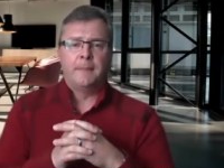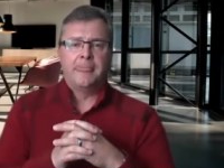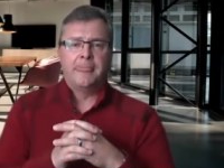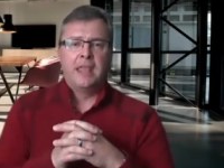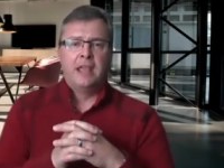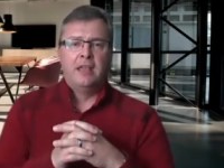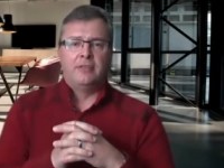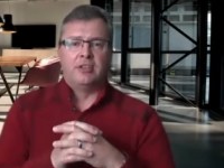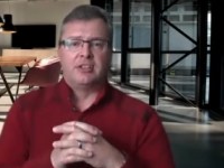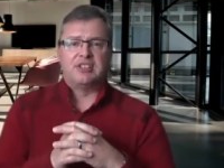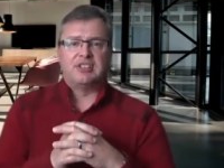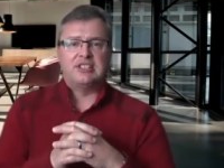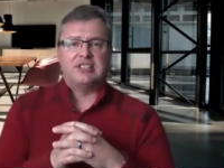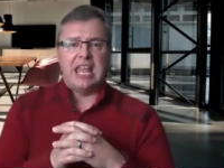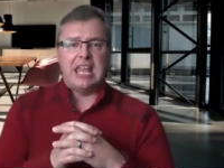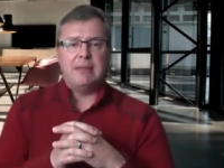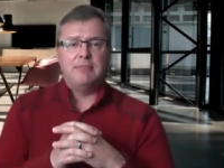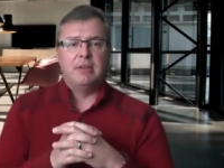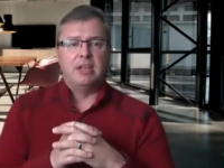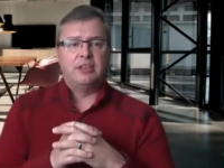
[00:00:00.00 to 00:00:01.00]
the
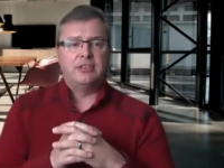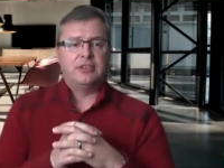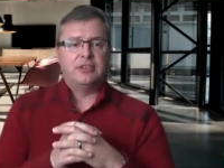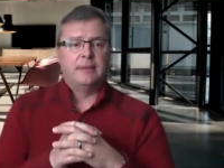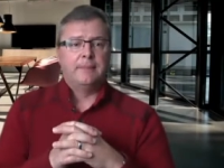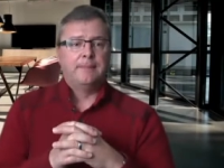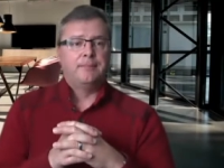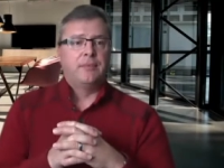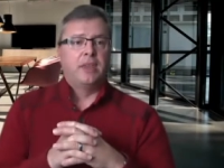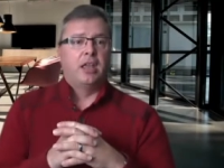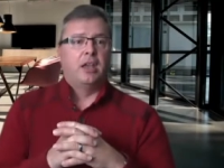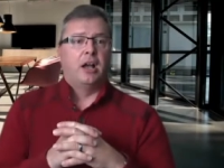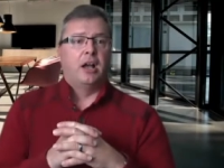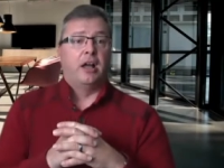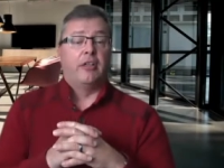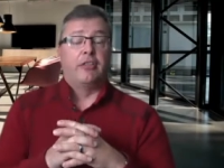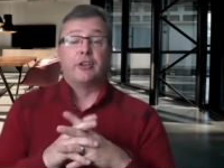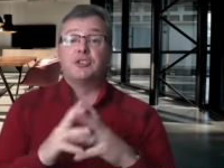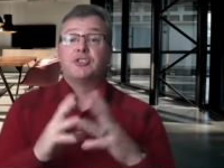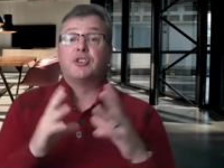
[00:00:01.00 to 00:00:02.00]
statement uh,
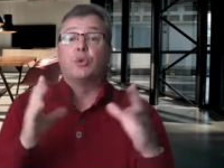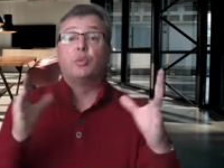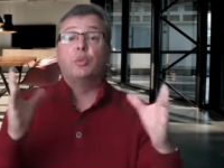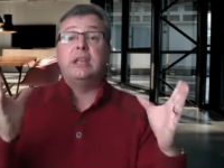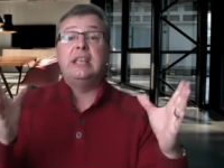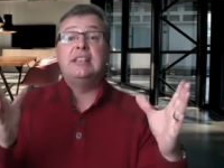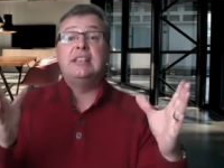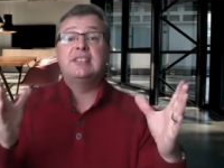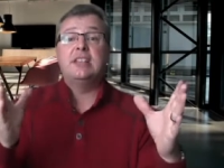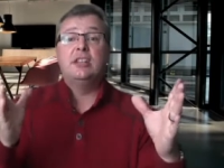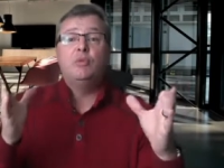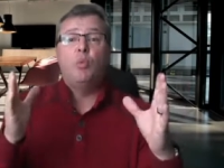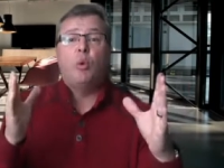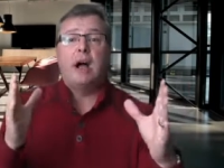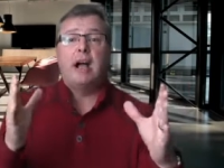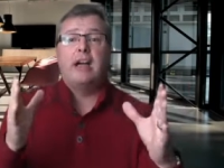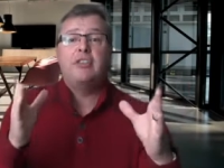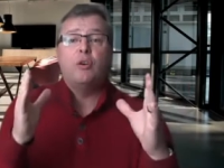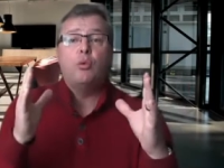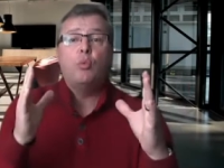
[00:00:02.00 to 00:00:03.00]
there's a reason why
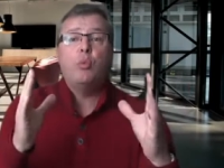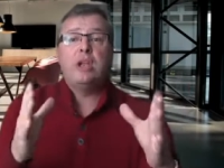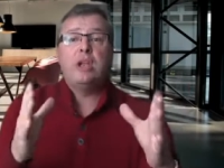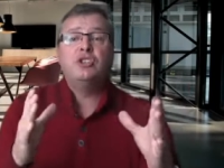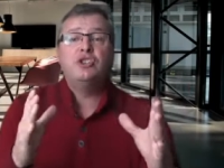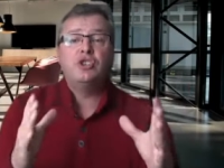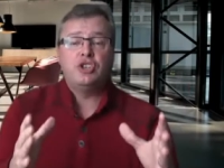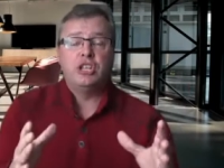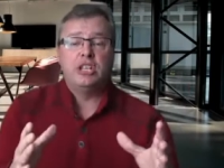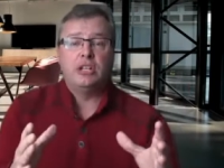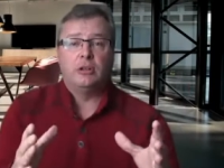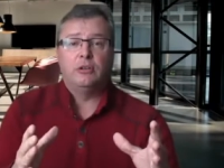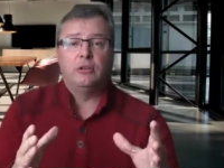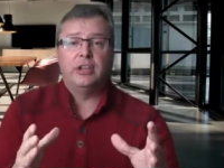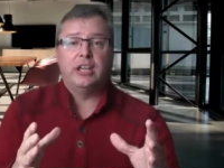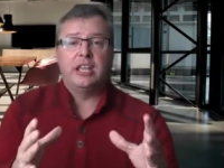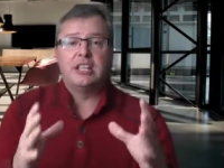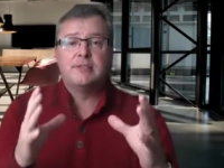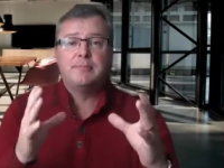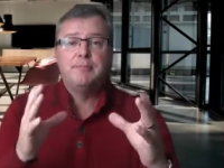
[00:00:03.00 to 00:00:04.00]
the windshield
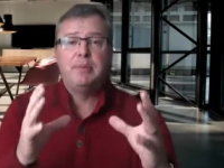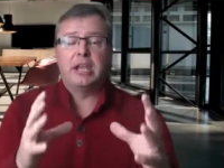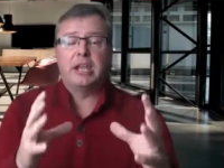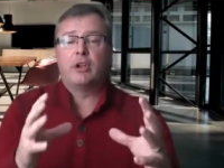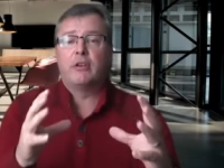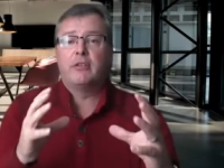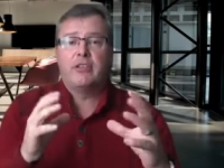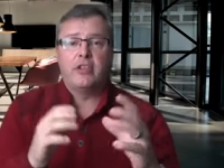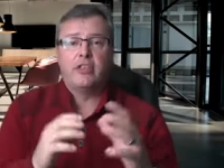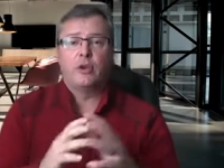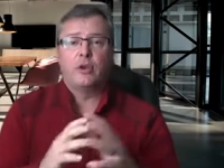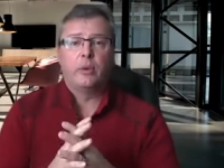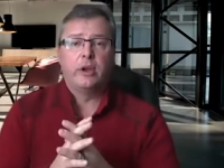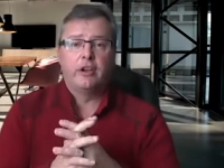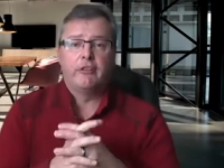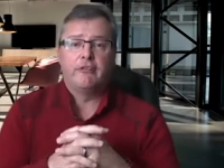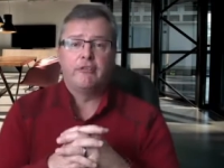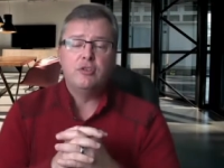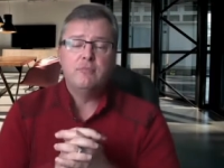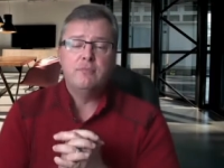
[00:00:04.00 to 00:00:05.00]
is bigger than the
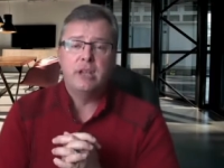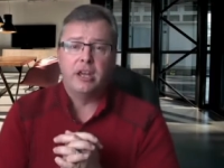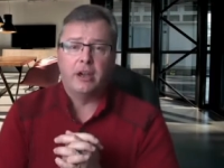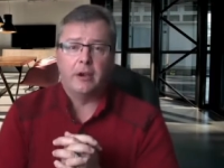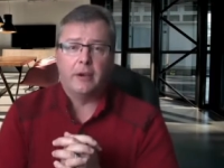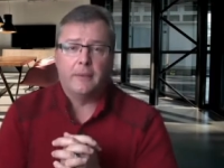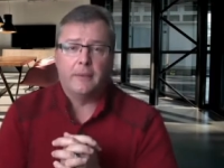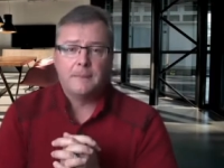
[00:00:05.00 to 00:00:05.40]
rearview mirror.